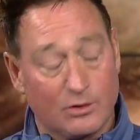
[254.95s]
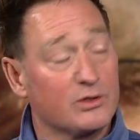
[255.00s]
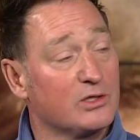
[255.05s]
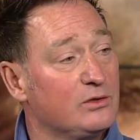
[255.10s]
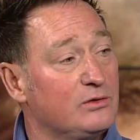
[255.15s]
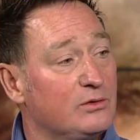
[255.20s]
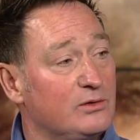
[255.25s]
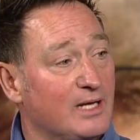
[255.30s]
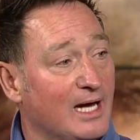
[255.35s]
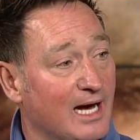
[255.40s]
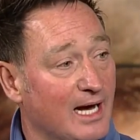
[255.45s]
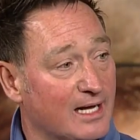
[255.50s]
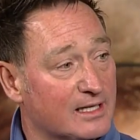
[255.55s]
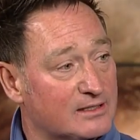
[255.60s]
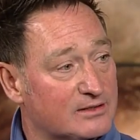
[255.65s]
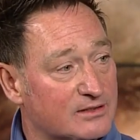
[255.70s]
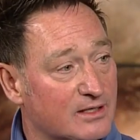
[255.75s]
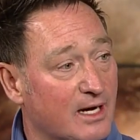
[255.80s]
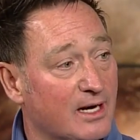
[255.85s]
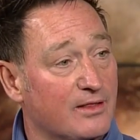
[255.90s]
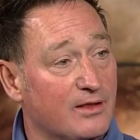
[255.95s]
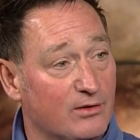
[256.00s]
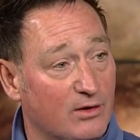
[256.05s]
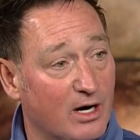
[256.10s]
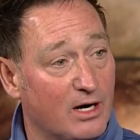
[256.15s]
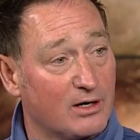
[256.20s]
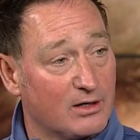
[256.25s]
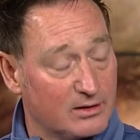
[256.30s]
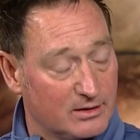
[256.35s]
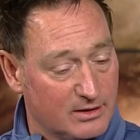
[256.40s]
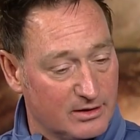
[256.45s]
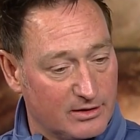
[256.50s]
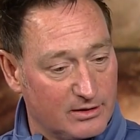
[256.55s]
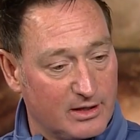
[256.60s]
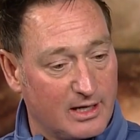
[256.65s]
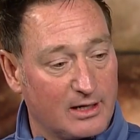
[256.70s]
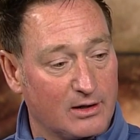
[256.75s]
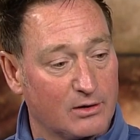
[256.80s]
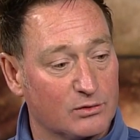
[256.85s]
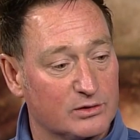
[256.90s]
no, you do not. Uh, okay. There are
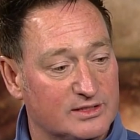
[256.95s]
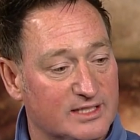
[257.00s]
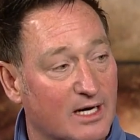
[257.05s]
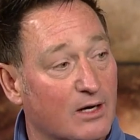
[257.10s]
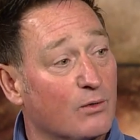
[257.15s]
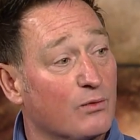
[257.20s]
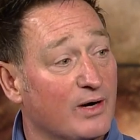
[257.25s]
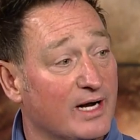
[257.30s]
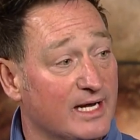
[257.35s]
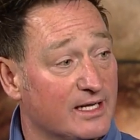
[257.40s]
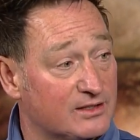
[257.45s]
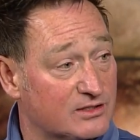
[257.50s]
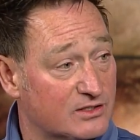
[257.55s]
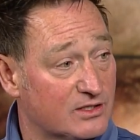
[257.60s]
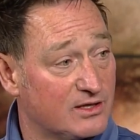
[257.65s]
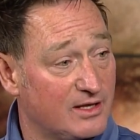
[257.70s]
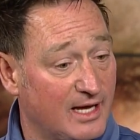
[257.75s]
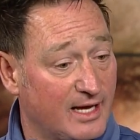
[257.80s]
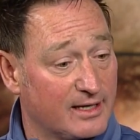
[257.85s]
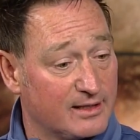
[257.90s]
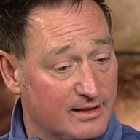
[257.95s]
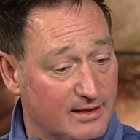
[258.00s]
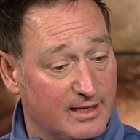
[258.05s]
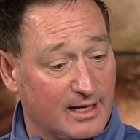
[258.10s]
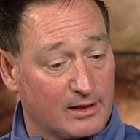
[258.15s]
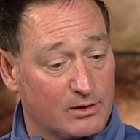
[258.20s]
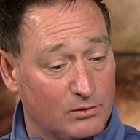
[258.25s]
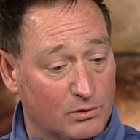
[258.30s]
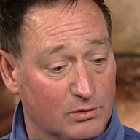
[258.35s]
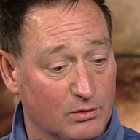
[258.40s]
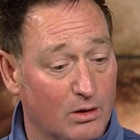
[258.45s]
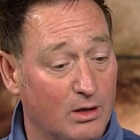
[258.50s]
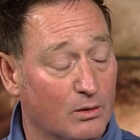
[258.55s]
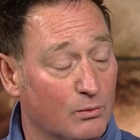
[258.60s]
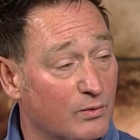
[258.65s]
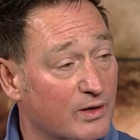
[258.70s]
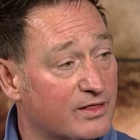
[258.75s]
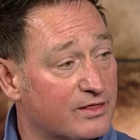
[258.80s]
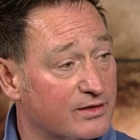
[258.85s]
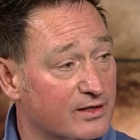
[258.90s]
there are hotel rates that that go
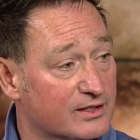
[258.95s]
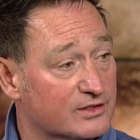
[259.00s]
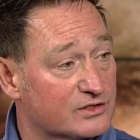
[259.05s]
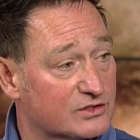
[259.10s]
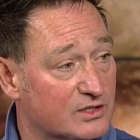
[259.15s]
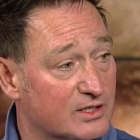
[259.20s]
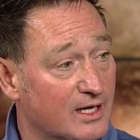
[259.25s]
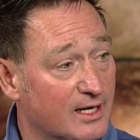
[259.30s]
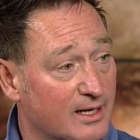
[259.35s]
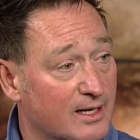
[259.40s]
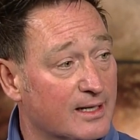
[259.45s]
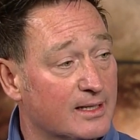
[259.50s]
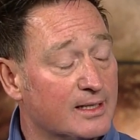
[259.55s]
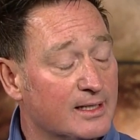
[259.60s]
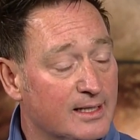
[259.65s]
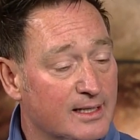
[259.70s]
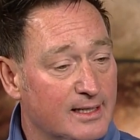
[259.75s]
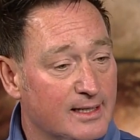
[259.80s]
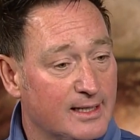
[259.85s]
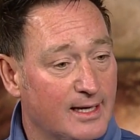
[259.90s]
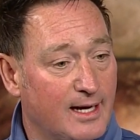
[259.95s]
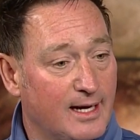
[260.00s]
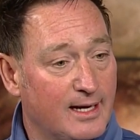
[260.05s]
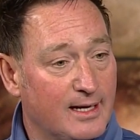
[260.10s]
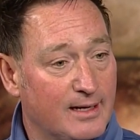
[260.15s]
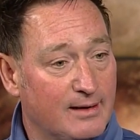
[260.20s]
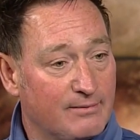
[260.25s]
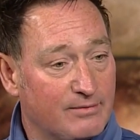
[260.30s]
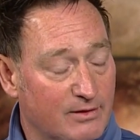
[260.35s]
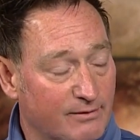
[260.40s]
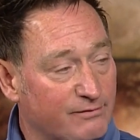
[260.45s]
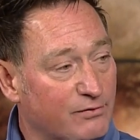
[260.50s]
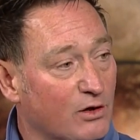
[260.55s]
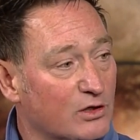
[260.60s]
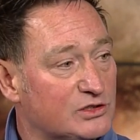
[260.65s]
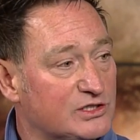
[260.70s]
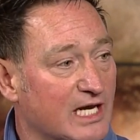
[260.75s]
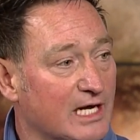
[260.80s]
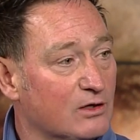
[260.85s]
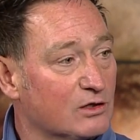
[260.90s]
along with this. Mm-hmm. uh, Uh, the
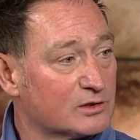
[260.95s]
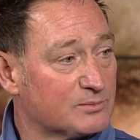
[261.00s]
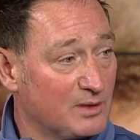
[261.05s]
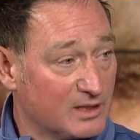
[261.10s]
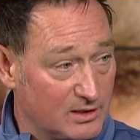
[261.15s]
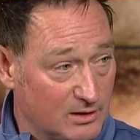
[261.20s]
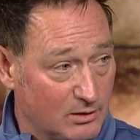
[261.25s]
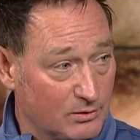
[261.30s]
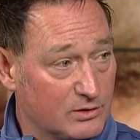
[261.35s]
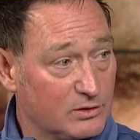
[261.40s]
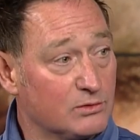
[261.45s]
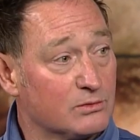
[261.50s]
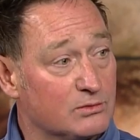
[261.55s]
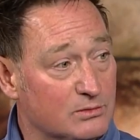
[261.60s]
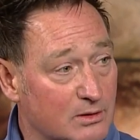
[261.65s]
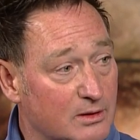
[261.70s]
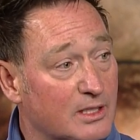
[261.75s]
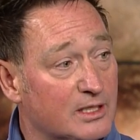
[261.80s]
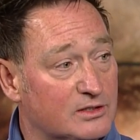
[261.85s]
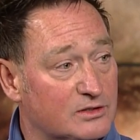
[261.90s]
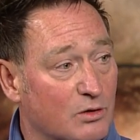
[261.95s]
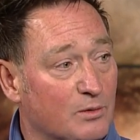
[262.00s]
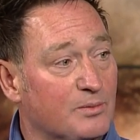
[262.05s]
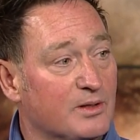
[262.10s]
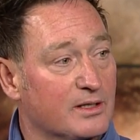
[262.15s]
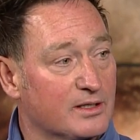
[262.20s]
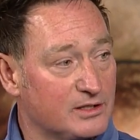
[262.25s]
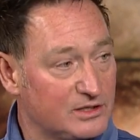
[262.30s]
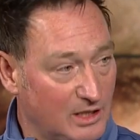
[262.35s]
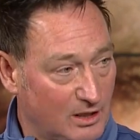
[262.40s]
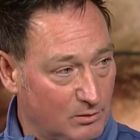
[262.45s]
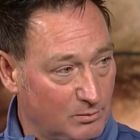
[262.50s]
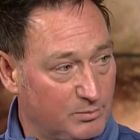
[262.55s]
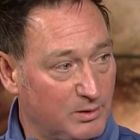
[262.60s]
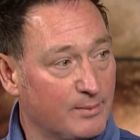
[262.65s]
fall challenge, but no, you it's open to the general